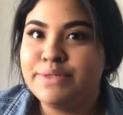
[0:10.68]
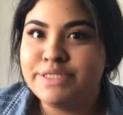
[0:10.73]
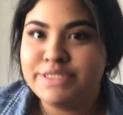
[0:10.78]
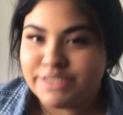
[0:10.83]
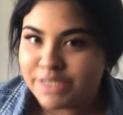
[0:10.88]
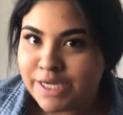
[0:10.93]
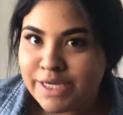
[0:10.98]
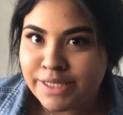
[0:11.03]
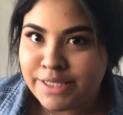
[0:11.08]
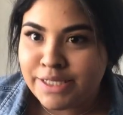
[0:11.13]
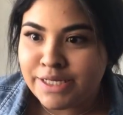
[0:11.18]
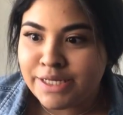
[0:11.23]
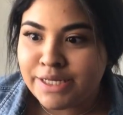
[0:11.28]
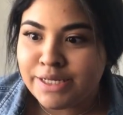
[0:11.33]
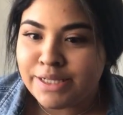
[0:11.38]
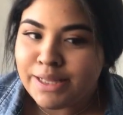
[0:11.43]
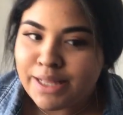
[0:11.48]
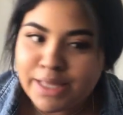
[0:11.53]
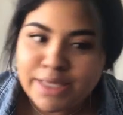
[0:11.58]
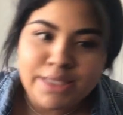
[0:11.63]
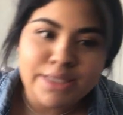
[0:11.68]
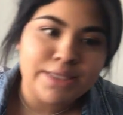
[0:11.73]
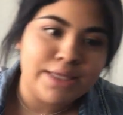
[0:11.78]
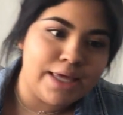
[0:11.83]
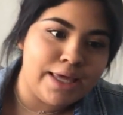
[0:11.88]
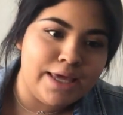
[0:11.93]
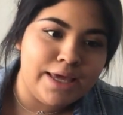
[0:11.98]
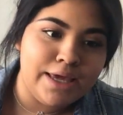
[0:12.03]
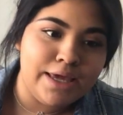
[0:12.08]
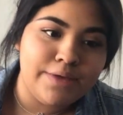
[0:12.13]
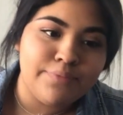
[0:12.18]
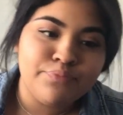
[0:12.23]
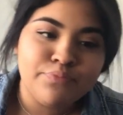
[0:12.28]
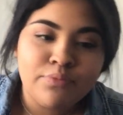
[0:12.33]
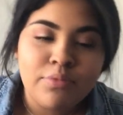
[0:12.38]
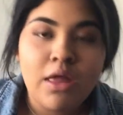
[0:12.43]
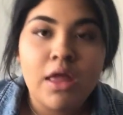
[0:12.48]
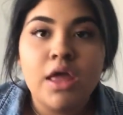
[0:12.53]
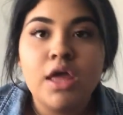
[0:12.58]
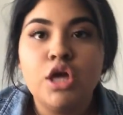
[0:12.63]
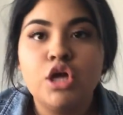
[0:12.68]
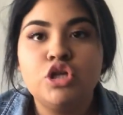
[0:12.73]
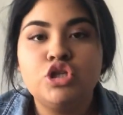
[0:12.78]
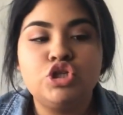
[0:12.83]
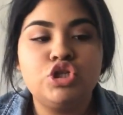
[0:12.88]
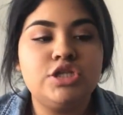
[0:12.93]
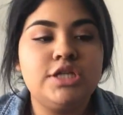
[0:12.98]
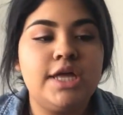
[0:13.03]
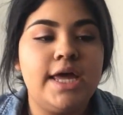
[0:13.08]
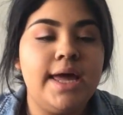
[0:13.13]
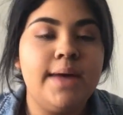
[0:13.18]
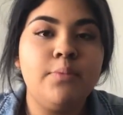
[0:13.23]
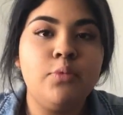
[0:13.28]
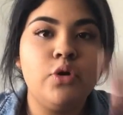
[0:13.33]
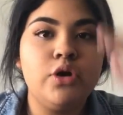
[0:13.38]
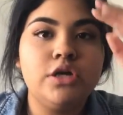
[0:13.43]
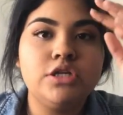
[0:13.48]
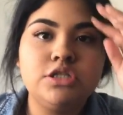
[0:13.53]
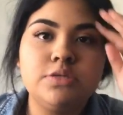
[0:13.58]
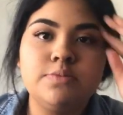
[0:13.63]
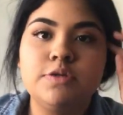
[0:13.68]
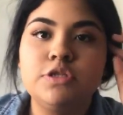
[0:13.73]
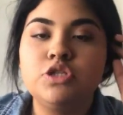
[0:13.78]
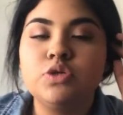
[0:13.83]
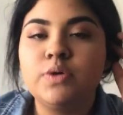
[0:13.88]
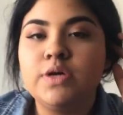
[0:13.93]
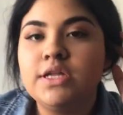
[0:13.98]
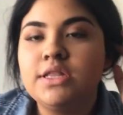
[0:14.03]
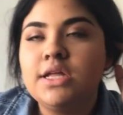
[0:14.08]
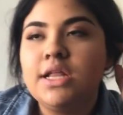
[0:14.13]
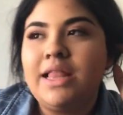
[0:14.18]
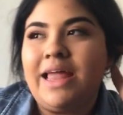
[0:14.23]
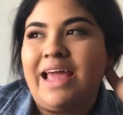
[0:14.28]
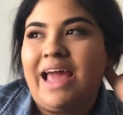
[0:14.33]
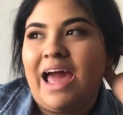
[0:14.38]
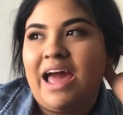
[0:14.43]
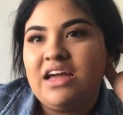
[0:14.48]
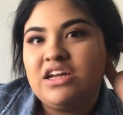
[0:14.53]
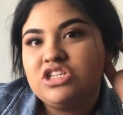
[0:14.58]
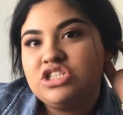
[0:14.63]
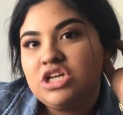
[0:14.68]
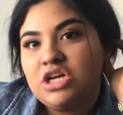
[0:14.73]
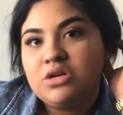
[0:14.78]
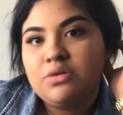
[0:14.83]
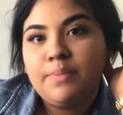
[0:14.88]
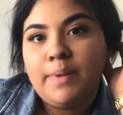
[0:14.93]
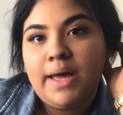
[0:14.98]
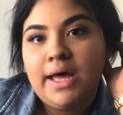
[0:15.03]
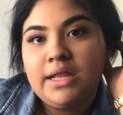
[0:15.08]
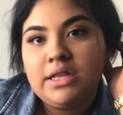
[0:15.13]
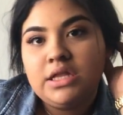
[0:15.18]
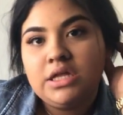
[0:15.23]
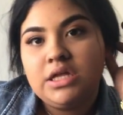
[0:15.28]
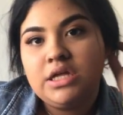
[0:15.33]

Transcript: name is Sheila. Hey. Today I'm going to be doing the eyeshadow